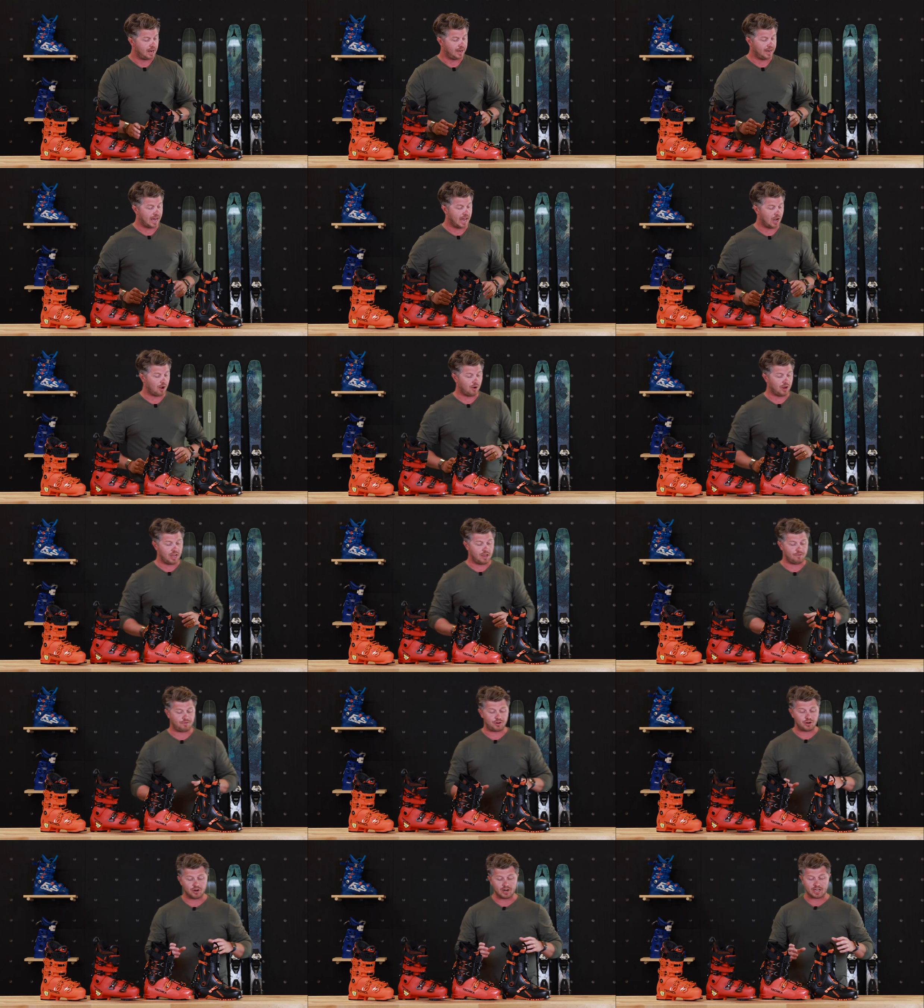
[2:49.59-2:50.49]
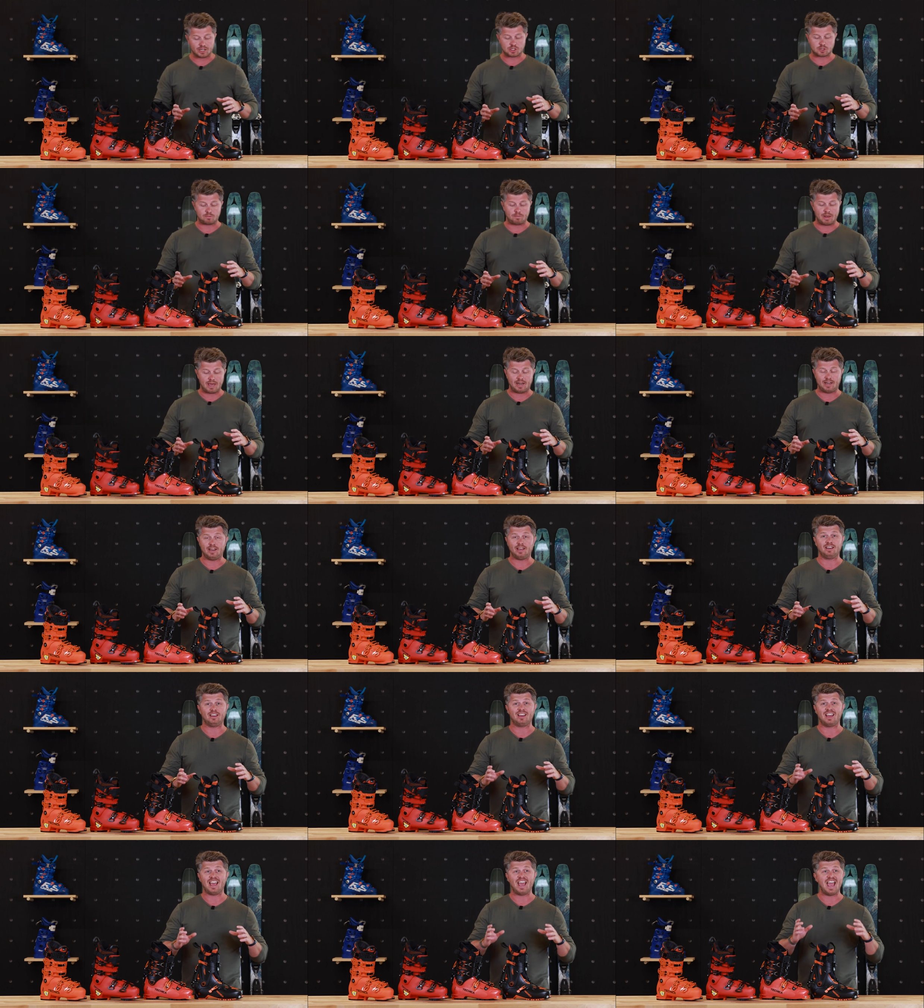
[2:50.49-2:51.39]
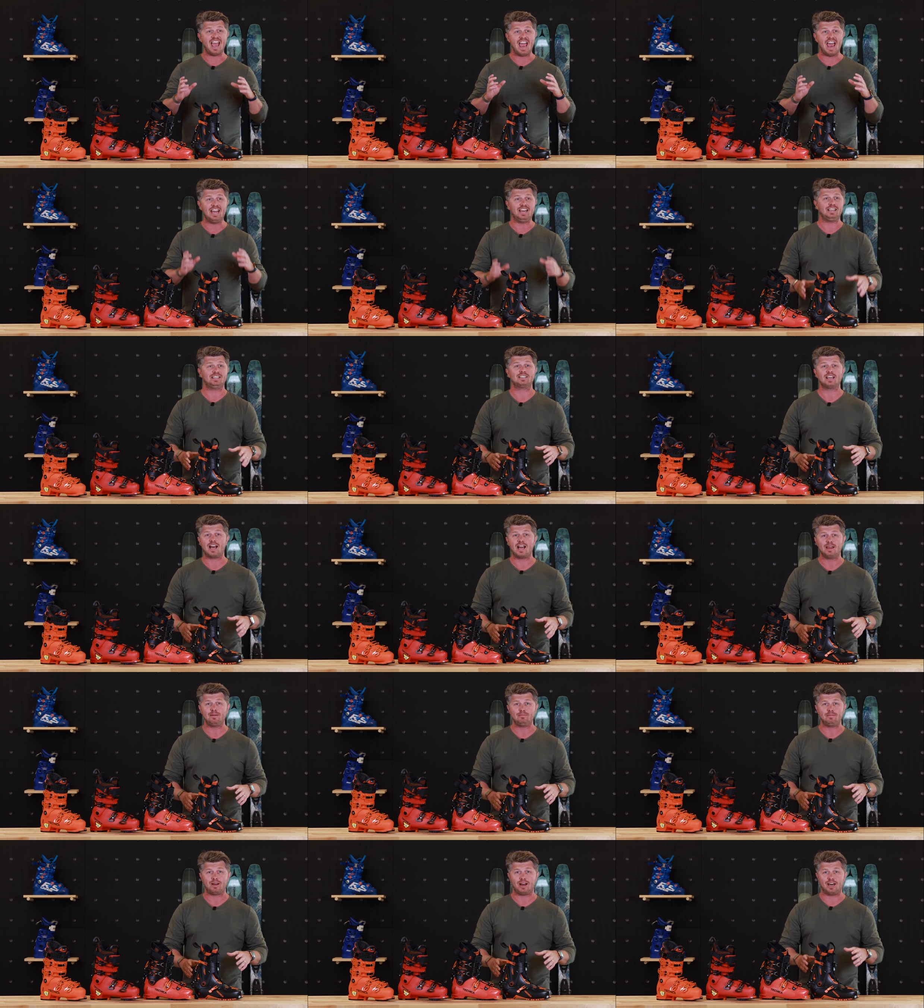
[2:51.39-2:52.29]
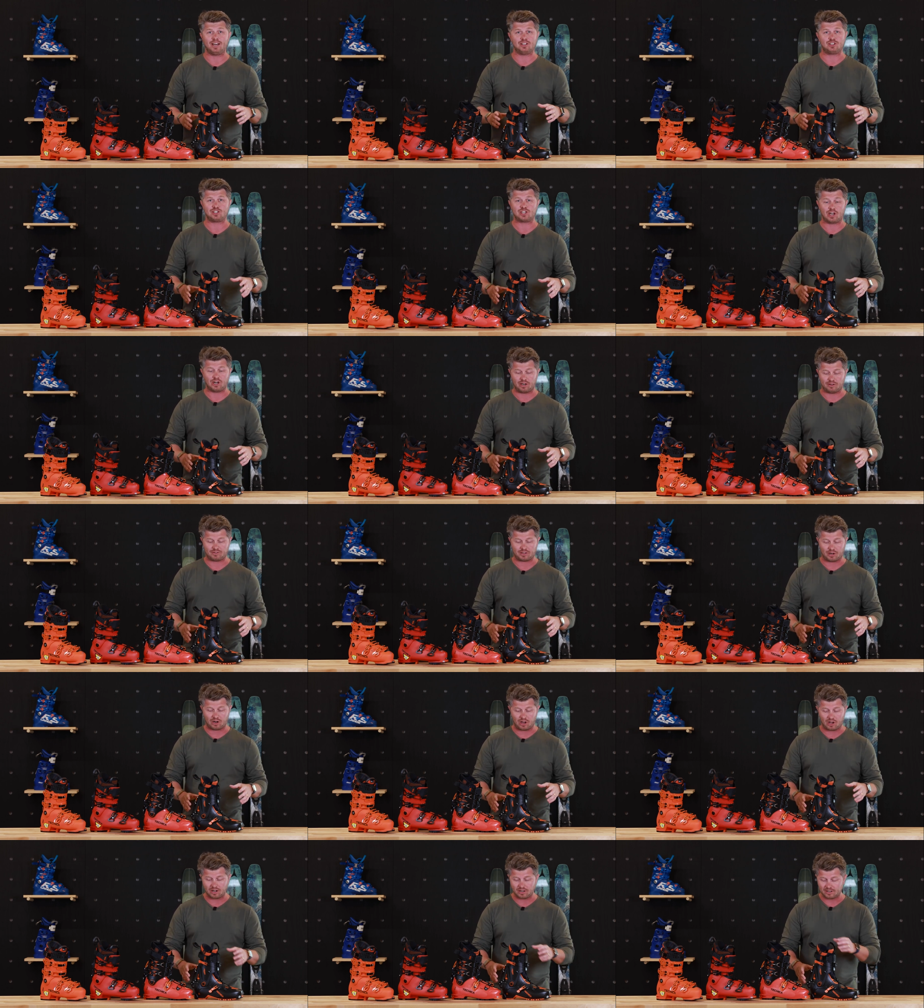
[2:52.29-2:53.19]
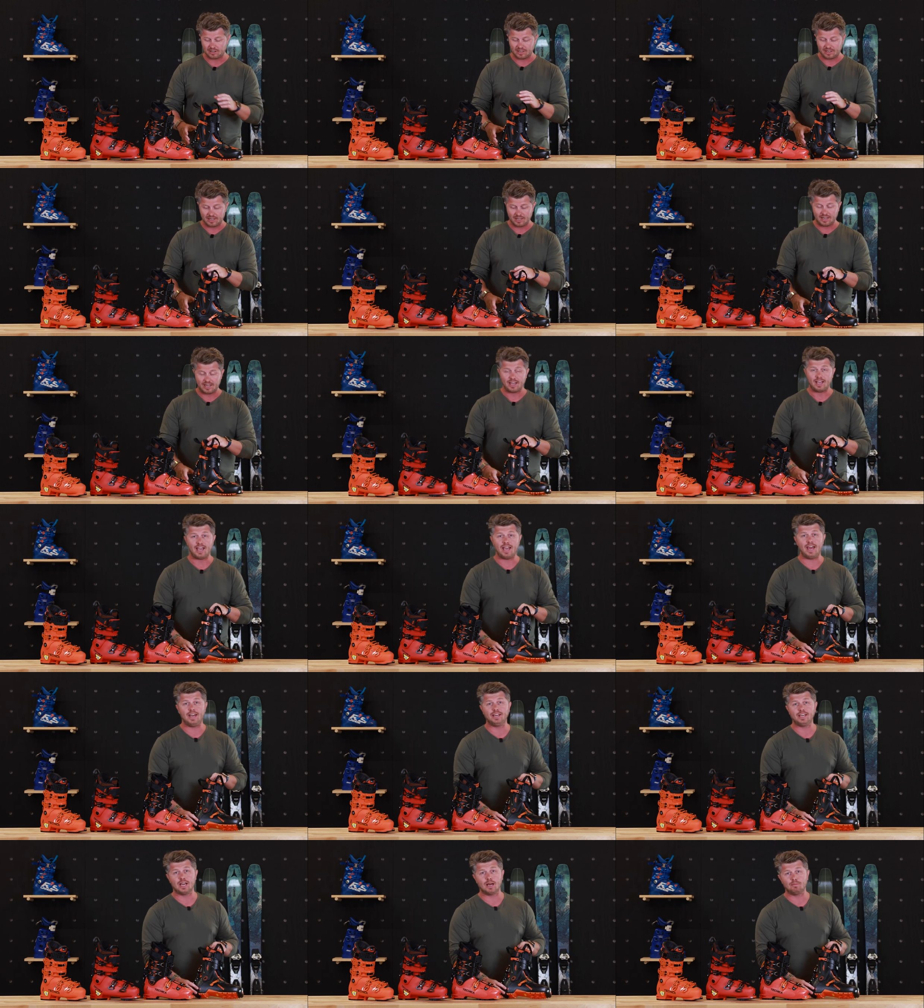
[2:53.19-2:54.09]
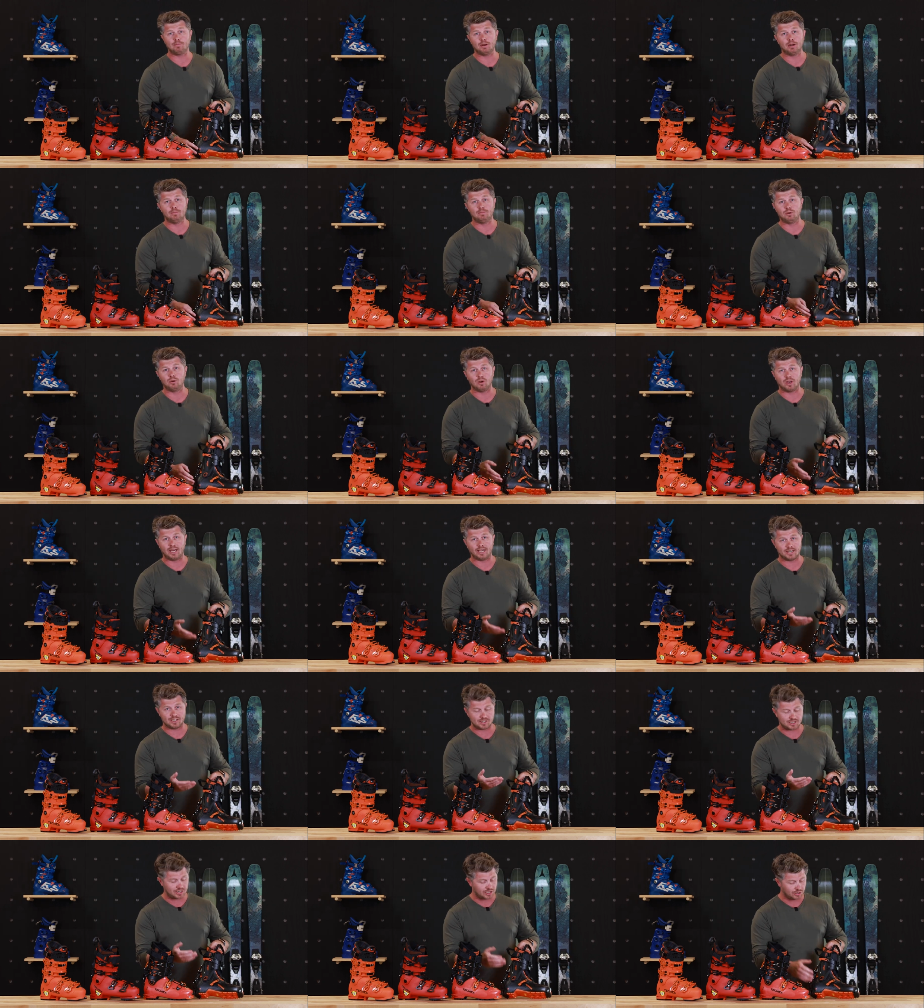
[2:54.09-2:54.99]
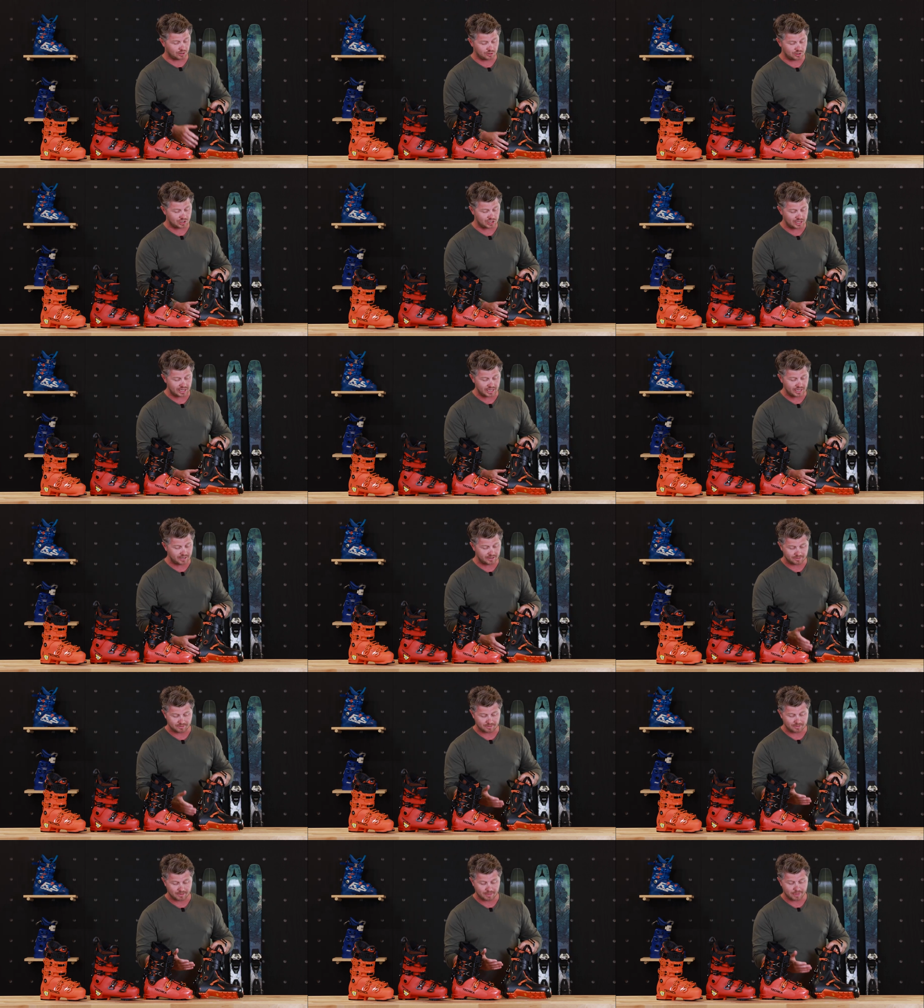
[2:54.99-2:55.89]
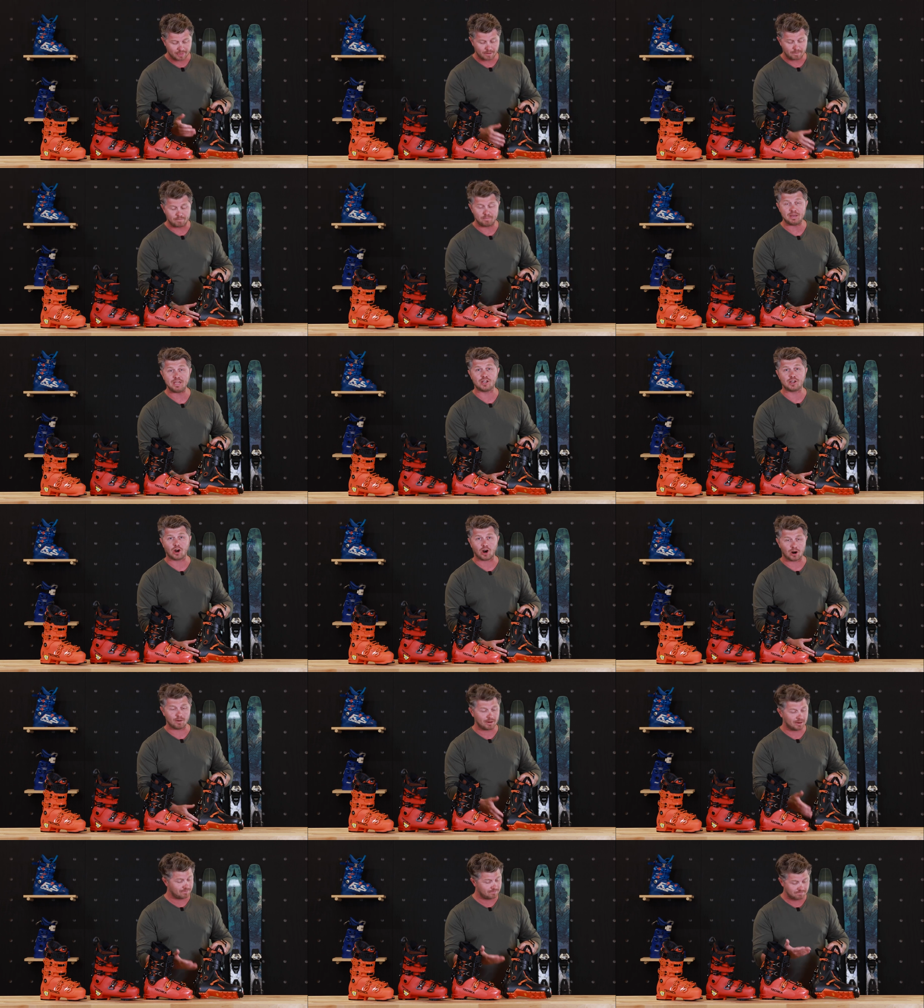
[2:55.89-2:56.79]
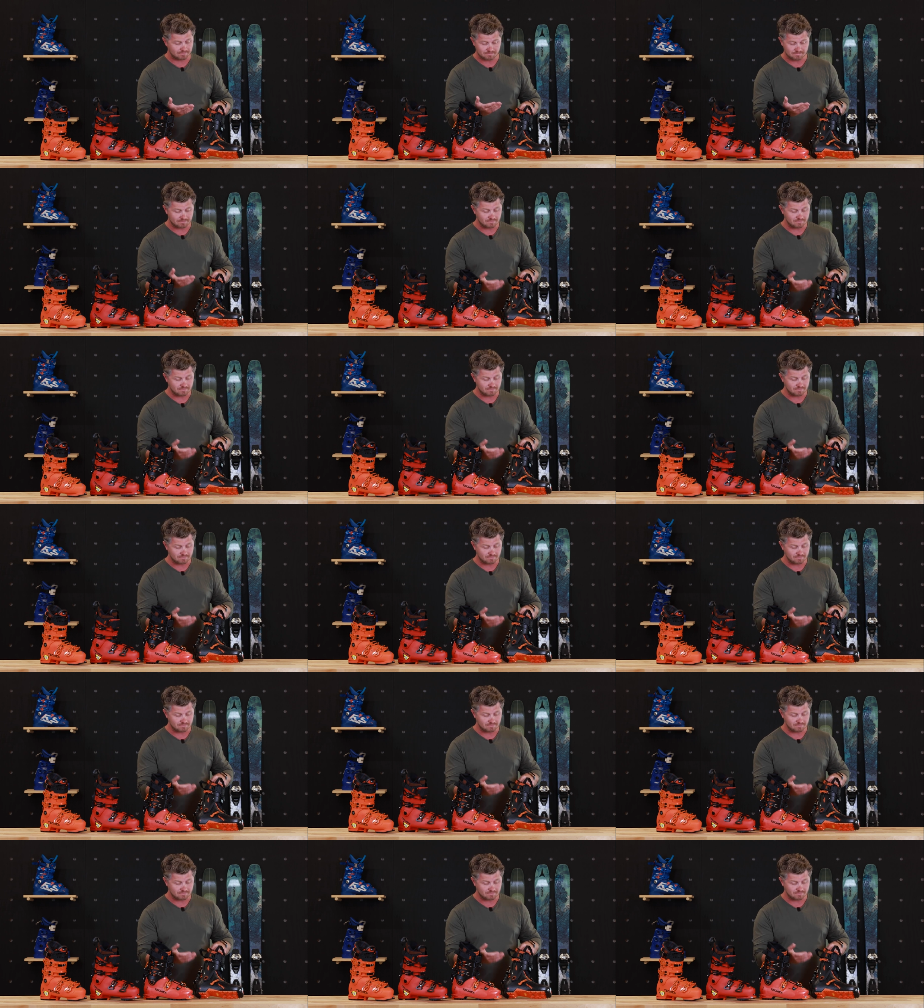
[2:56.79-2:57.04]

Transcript: Now, if you're not spending any time on a chairlift at all, ending up in a boot like a Zero G Peak Carbon,